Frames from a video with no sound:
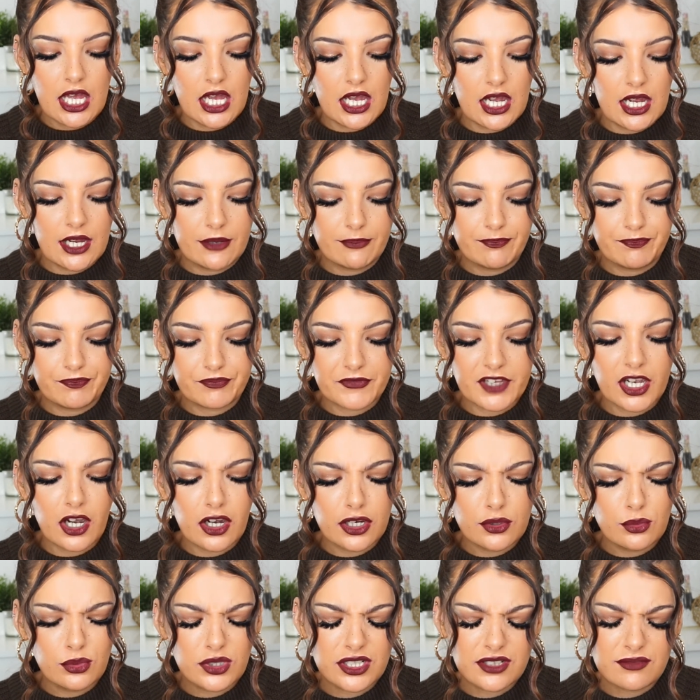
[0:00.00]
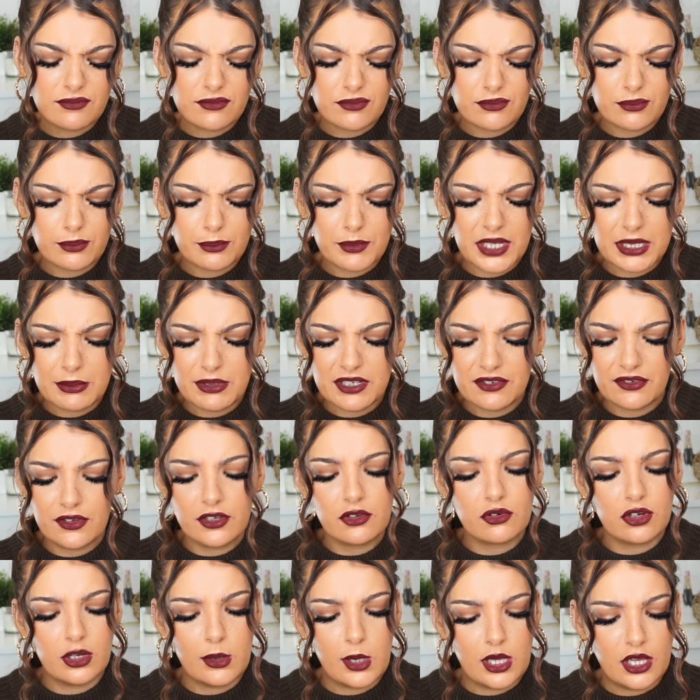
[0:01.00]
I wouldn't, maybe if I
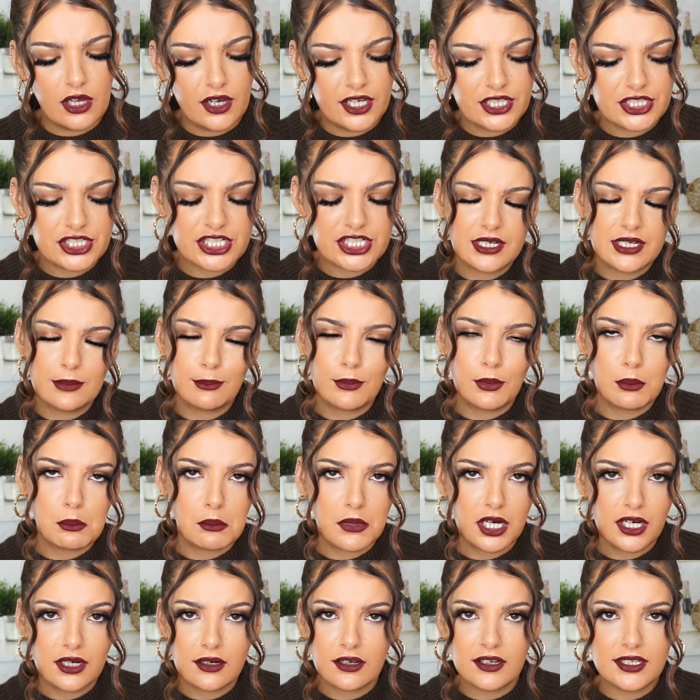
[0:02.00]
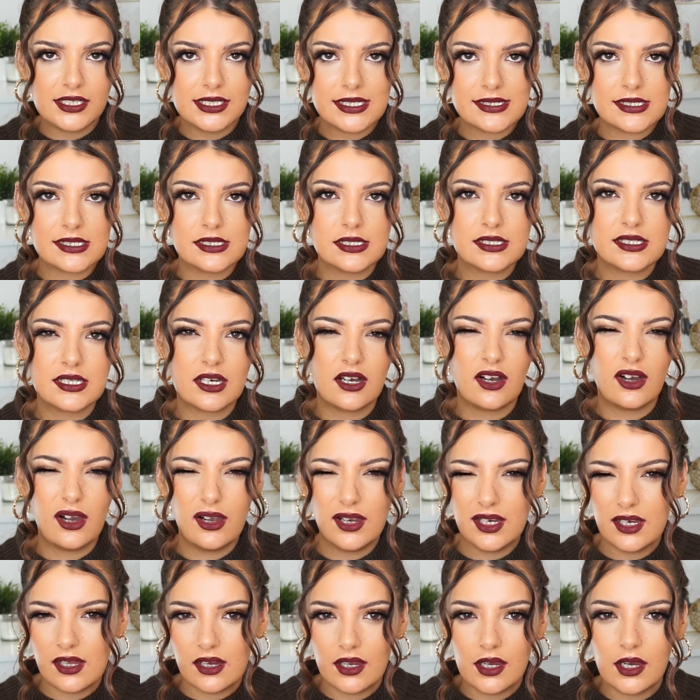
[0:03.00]
got a light I might like this as a
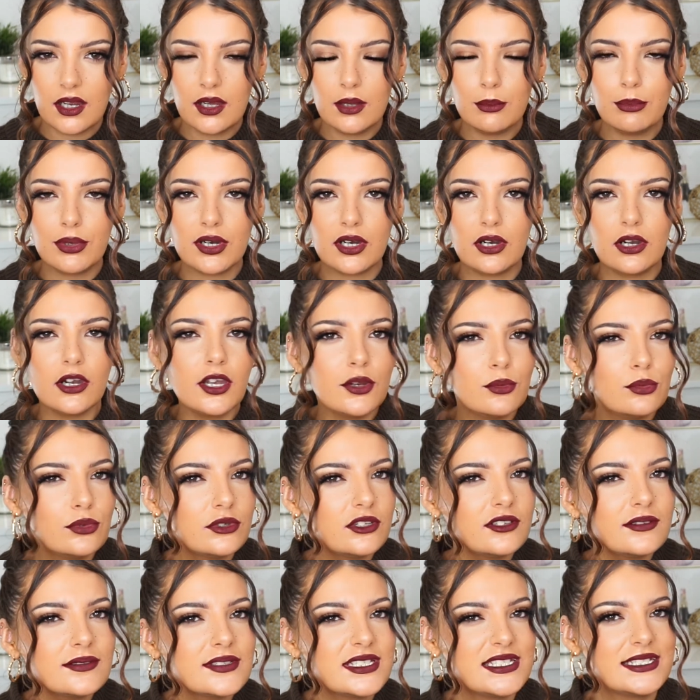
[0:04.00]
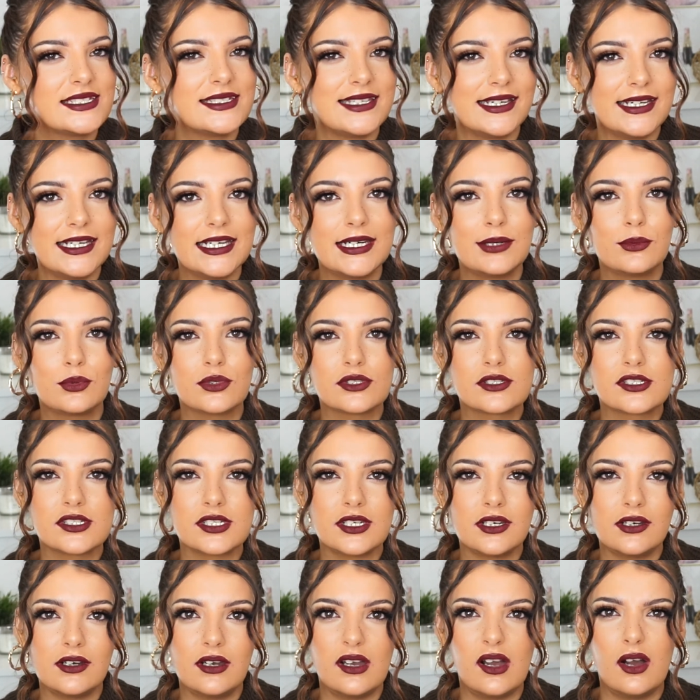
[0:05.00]
highlighter, but I wouldn't say it was
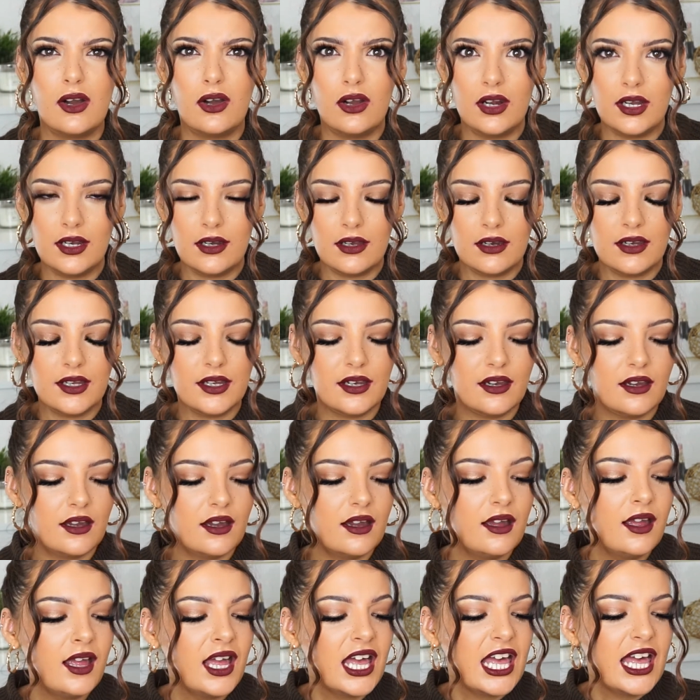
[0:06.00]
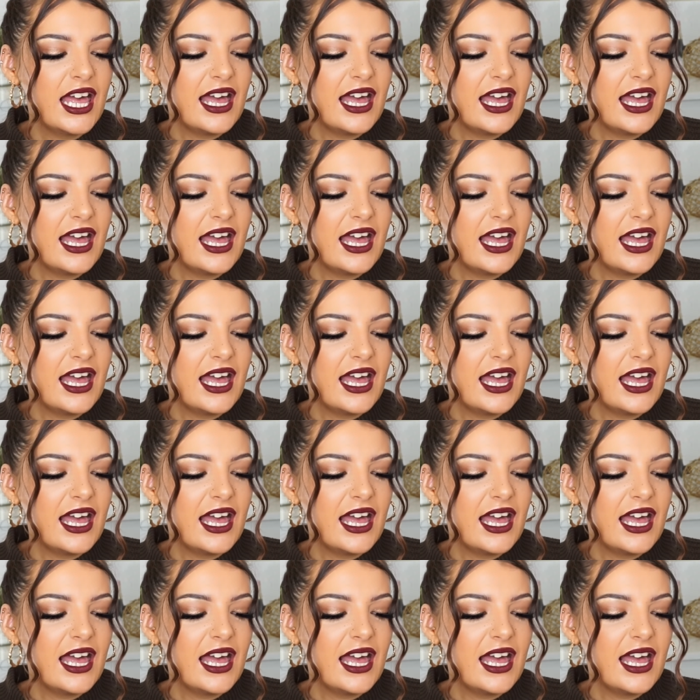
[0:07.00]
a highlighter.